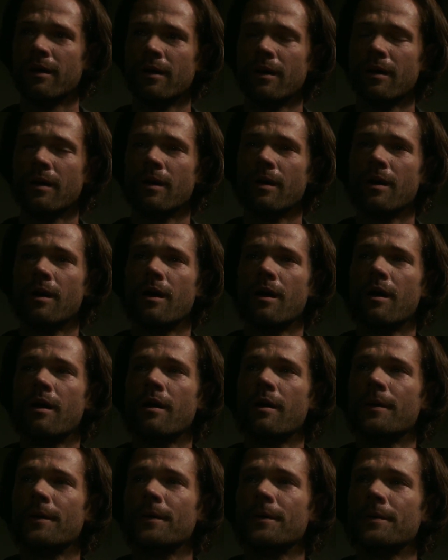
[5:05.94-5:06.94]

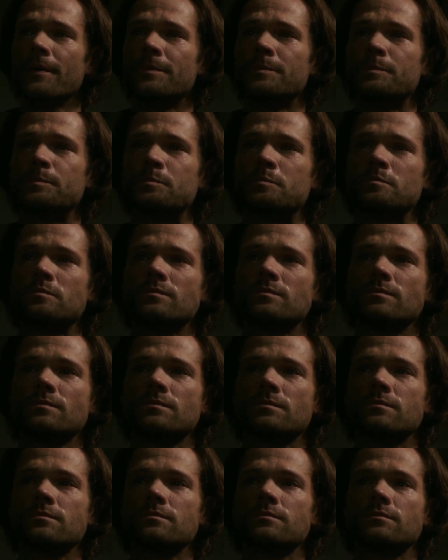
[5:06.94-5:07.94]

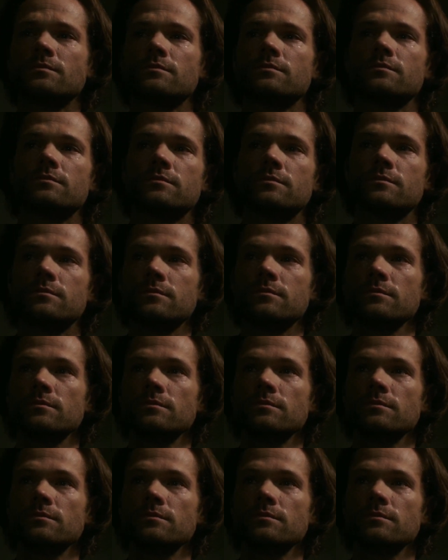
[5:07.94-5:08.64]
Nothing is said.